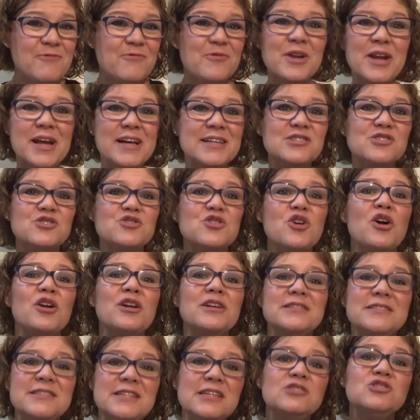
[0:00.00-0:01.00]
when I
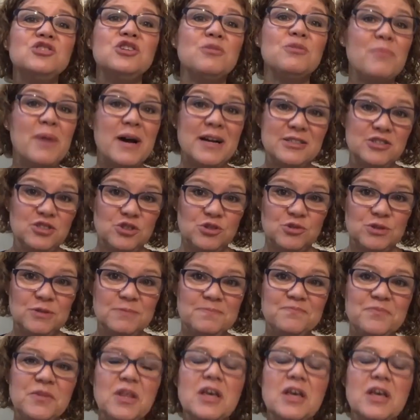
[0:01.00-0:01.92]
started teaching my children.